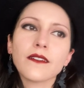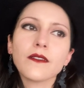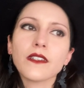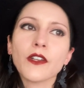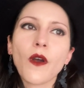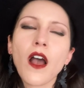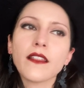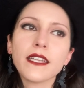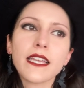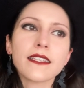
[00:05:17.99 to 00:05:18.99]

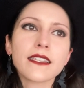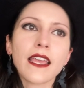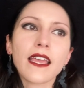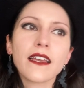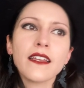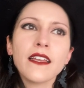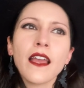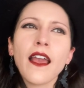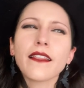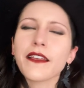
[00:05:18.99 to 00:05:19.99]
holidays like
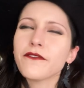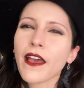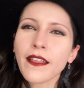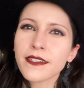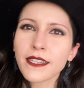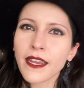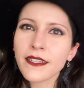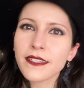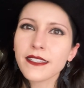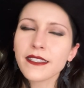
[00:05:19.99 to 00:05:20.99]

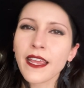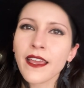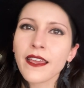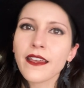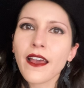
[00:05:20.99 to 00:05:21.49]
Valentine's Day.